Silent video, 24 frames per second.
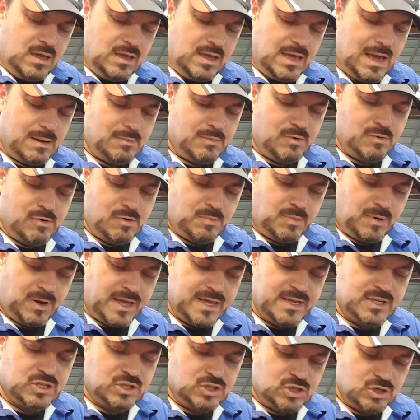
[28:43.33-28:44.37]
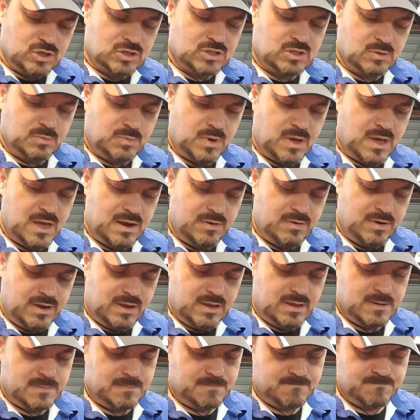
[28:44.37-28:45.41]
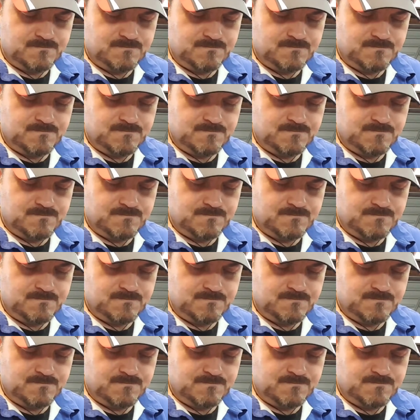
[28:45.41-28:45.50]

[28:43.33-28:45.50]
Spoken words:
Can we replace just the bearing?